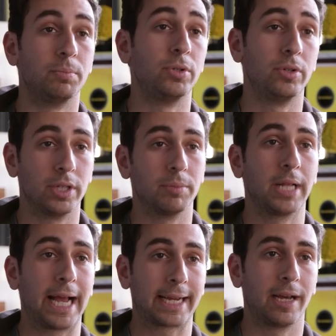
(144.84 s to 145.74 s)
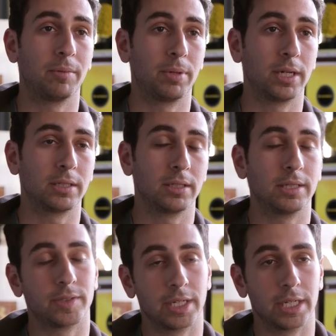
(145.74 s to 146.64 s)
The beauty of the blackout button
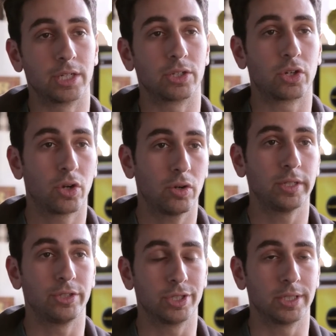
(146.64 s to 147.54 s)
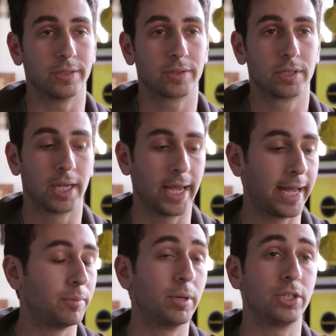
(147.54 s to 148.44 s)
is that it encourages
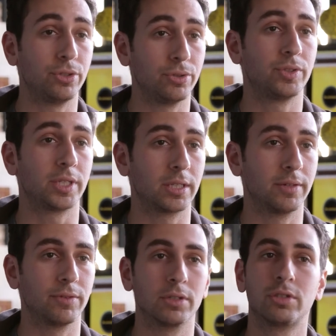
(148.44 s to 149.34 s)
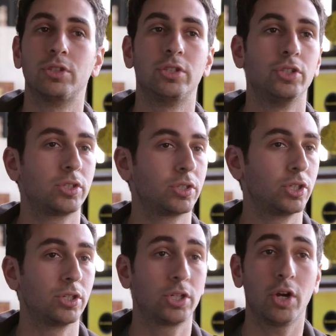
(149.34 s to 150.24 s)
anybody using LIVR to just
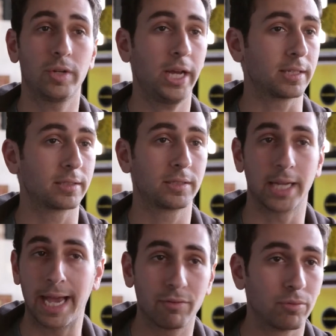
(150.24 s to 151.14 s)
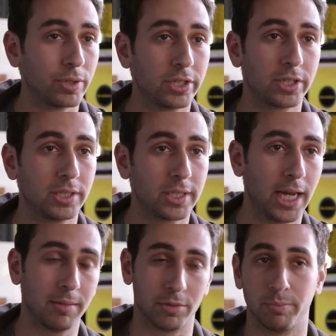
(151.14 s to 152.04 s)
go nuts, to have a real good
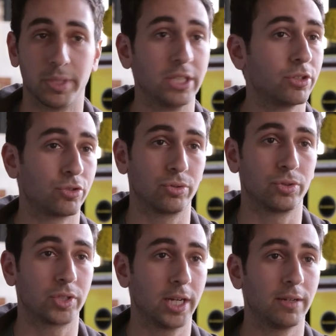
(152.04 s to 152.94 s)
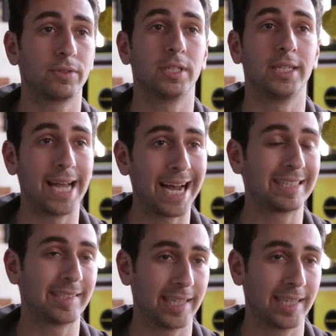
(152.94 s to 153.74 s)
time, to be their true self, to not